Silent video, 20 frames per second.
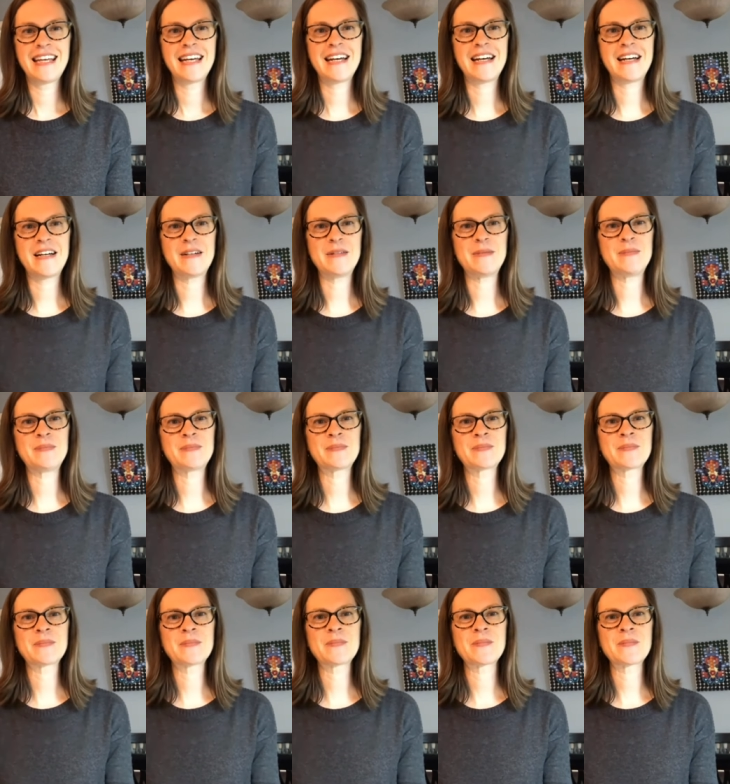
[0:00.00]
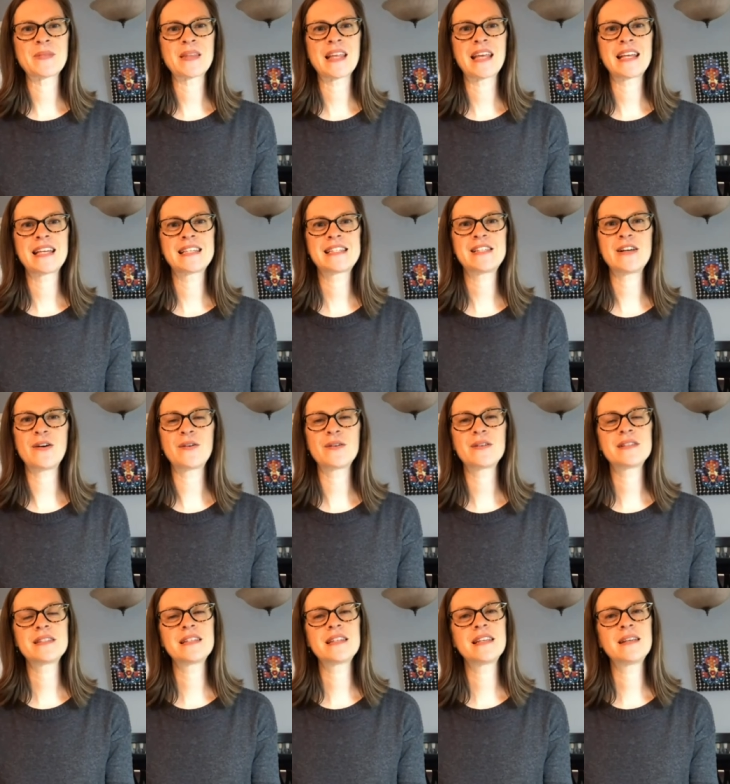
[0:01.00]
Um, so,
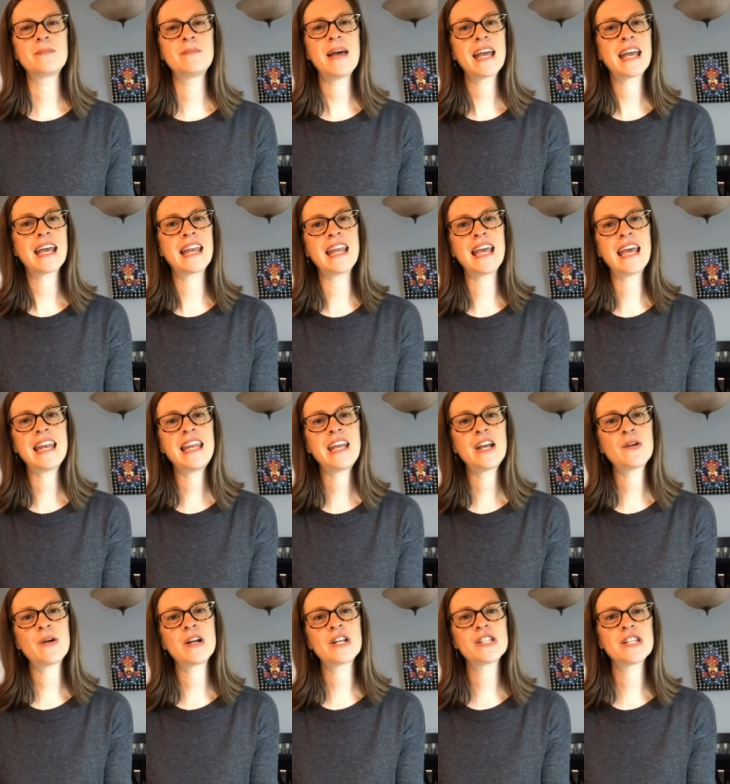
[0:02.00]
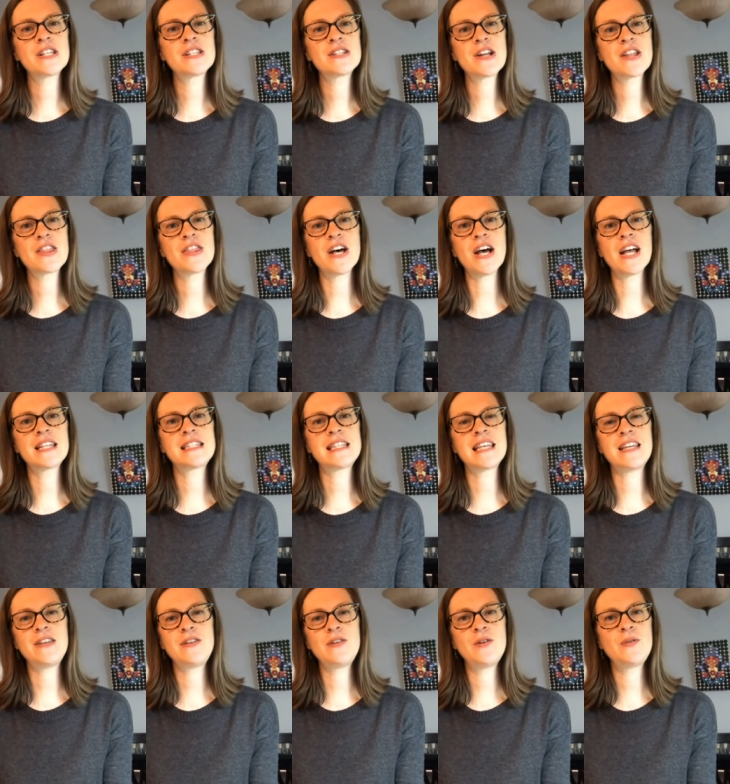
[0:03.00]
Megan, any questions or thoughts
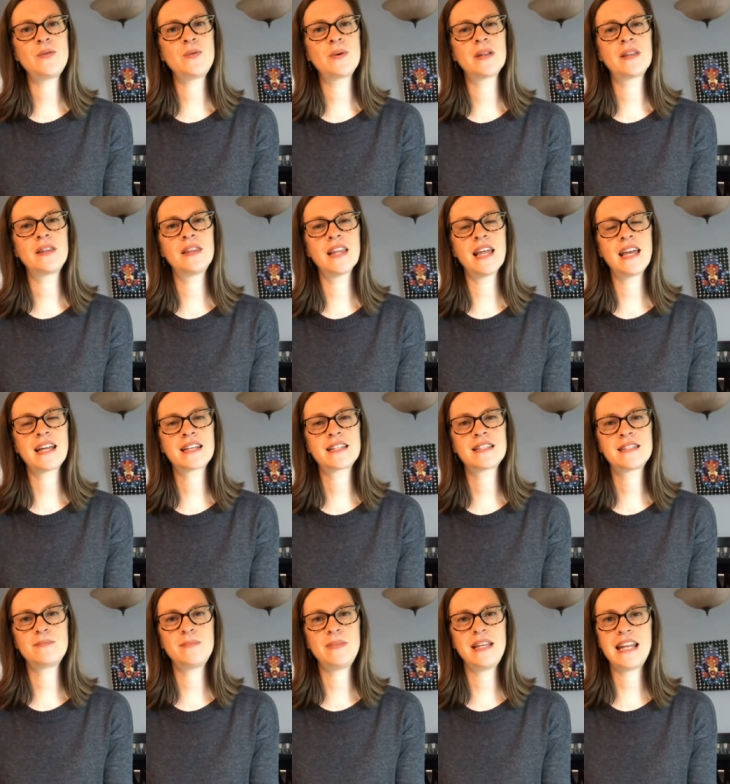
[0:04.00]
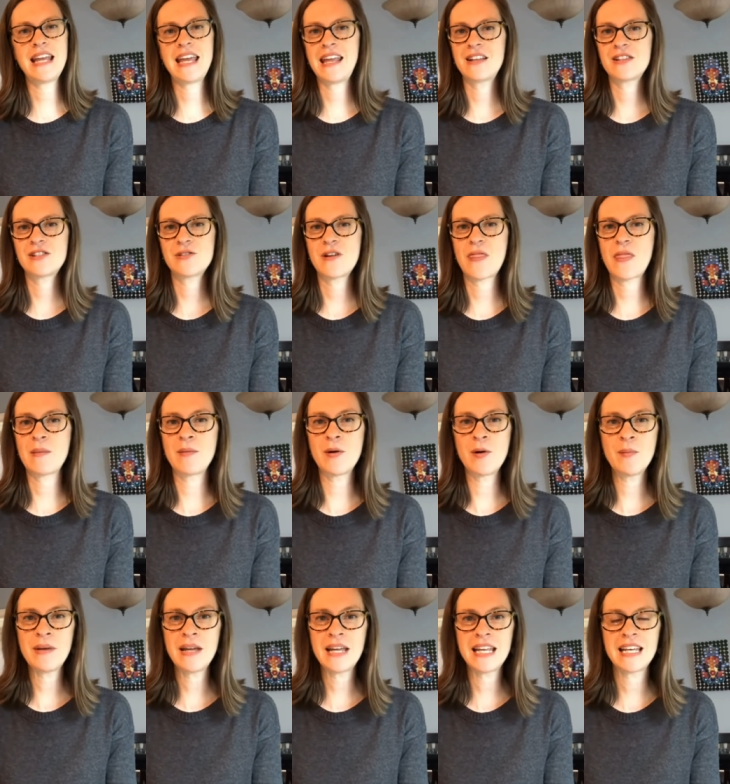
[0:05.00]
that you would like me to answer at the
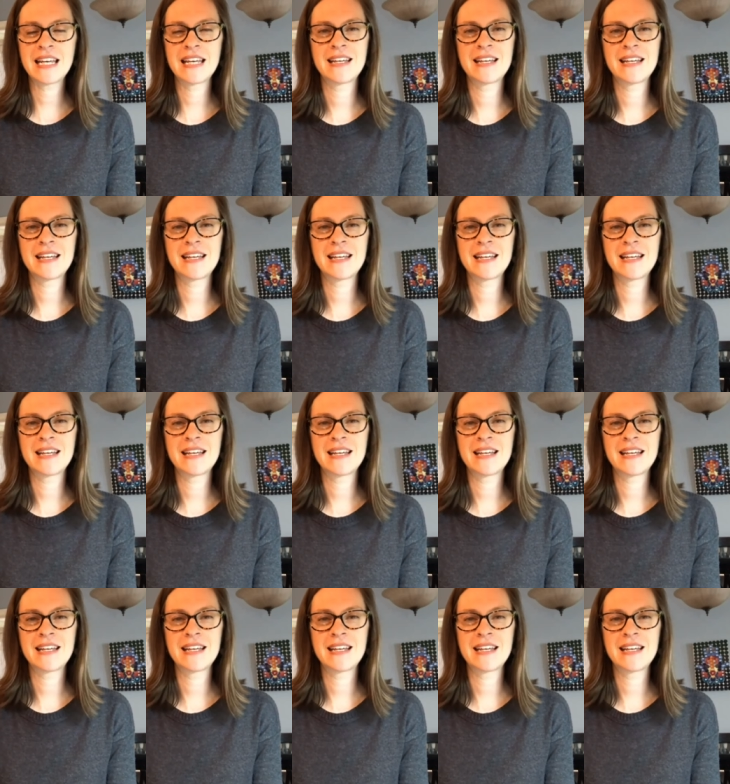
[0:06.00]
moment?